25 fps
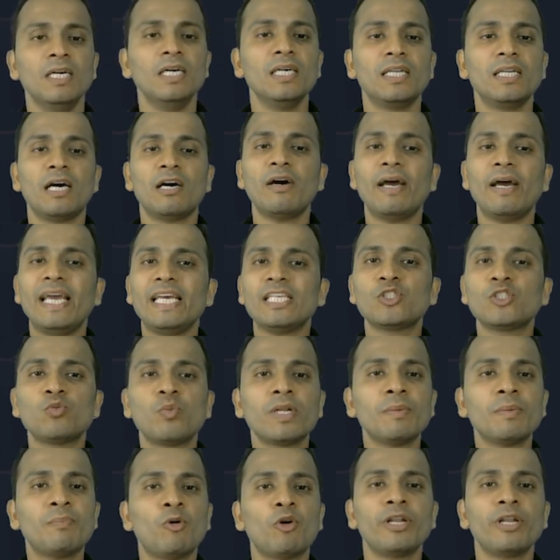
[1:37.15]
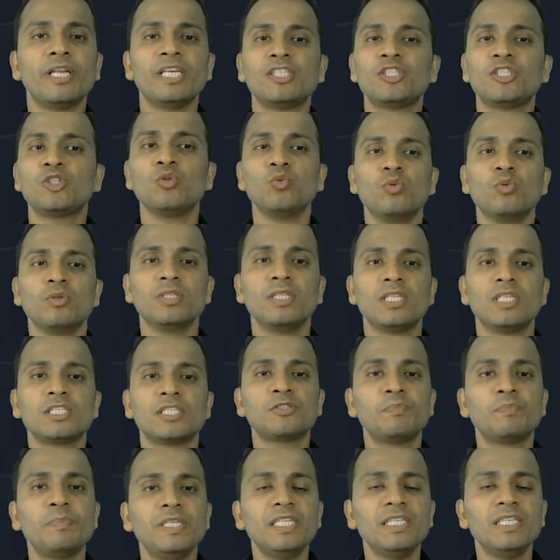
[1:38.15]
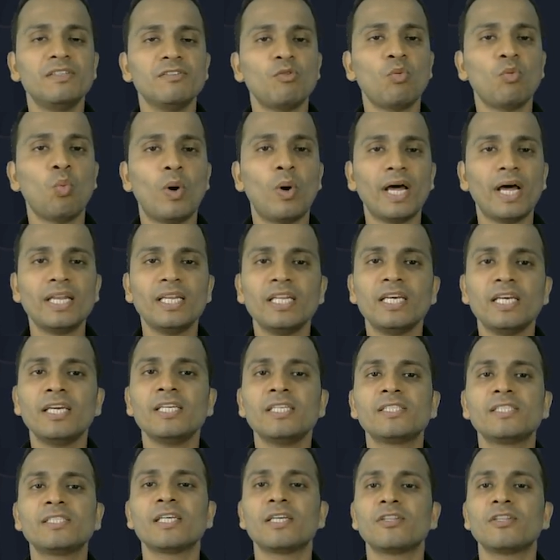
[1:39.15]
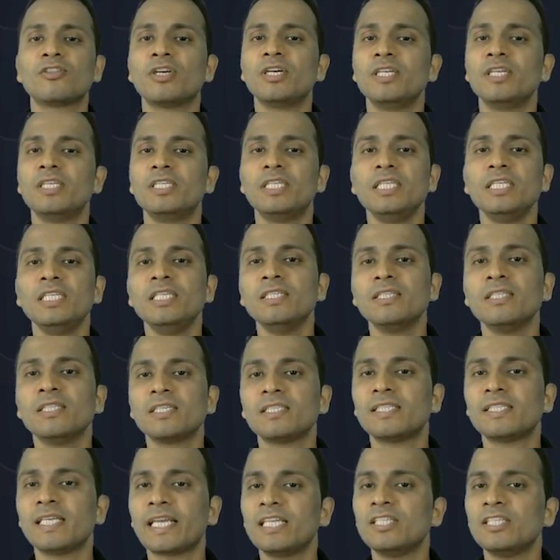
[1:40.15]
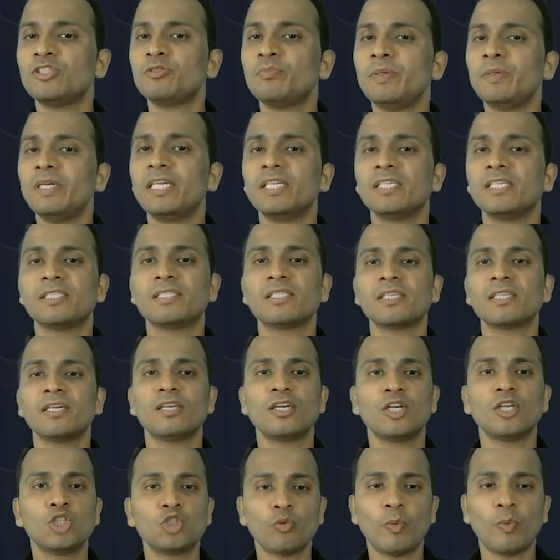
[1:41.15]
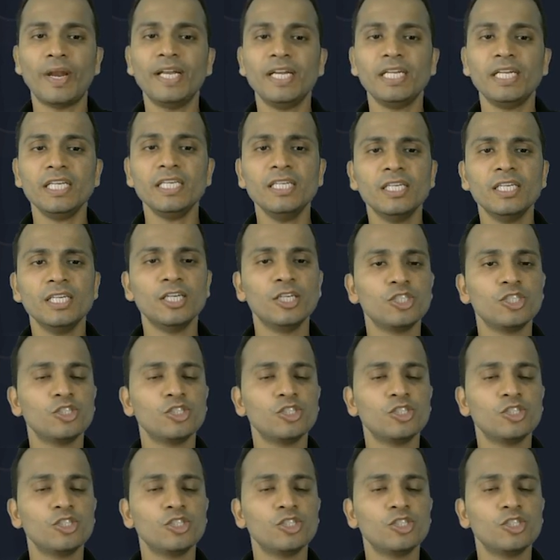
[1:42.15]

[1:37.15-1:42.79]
Now S one upon S two, the speed one is thirty, the second speed is twenty,